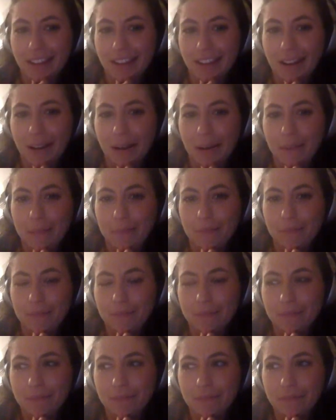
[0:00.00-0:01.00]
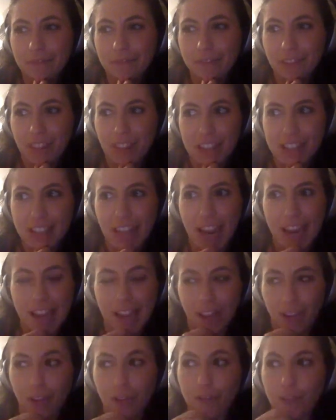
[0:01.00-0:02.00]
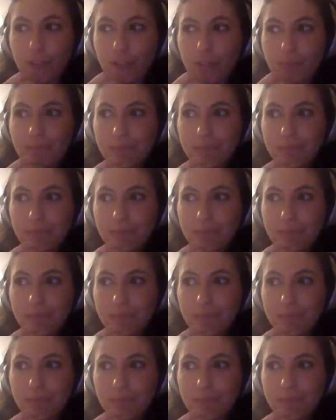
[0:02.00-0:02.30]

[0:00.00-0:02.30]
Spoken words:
for the sake of